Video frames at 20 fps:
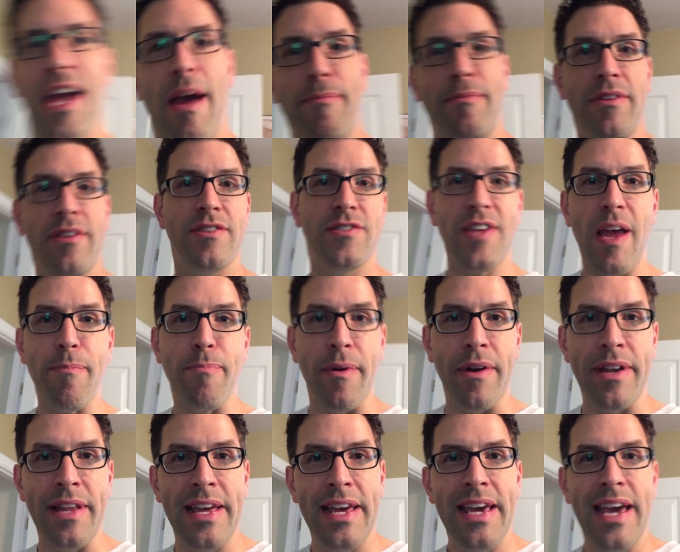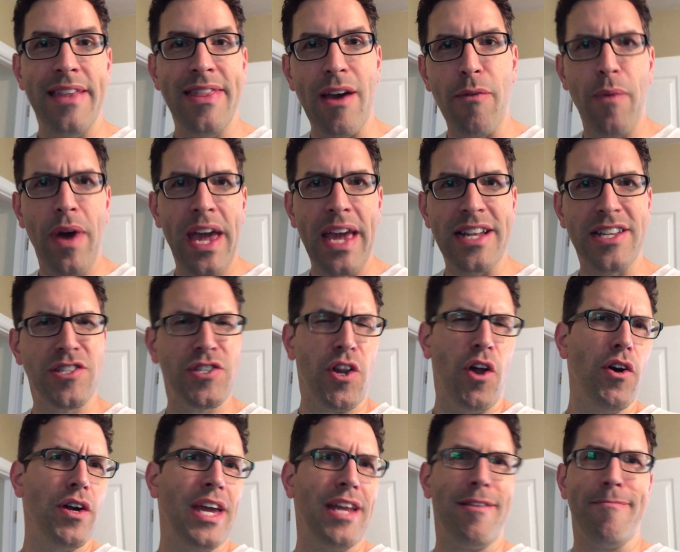kept separate, and that way it
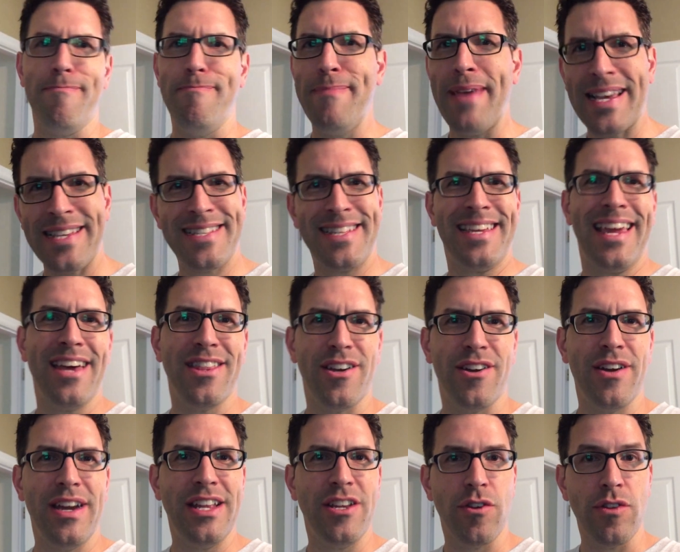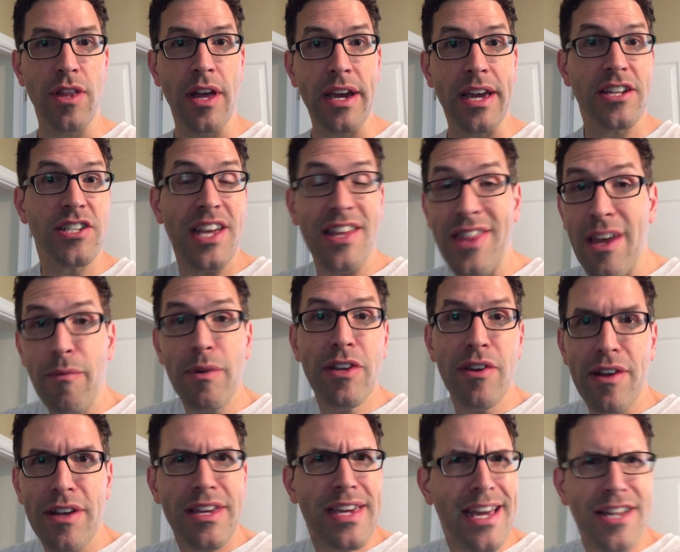doesn't all get mixed together in your luggage, and then when
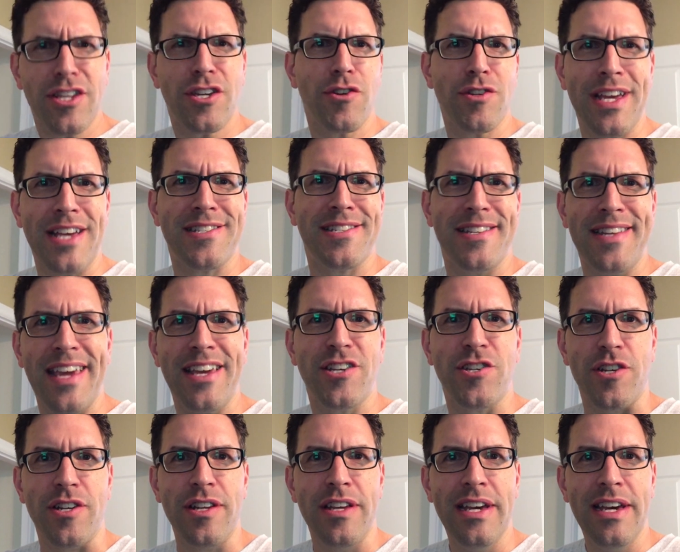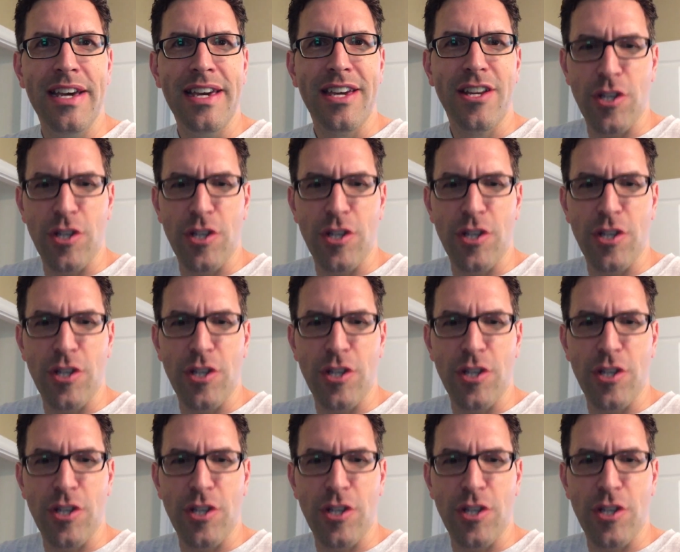you get to your destination,